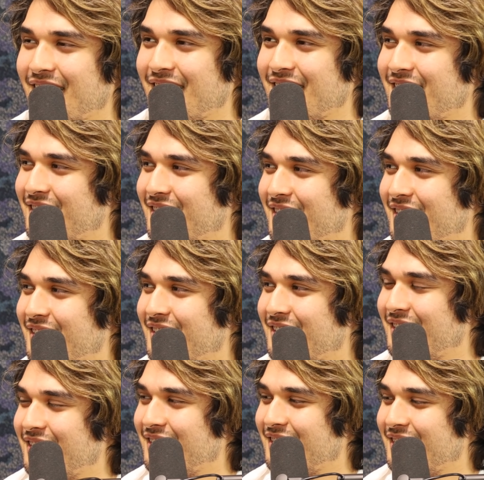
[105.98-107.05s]

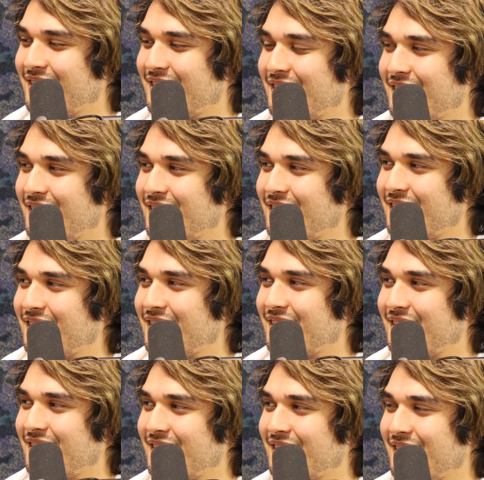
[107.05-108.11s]

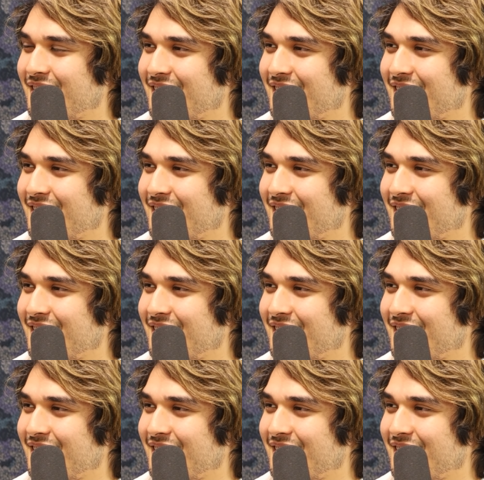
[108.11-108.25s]
This person isn't speaking.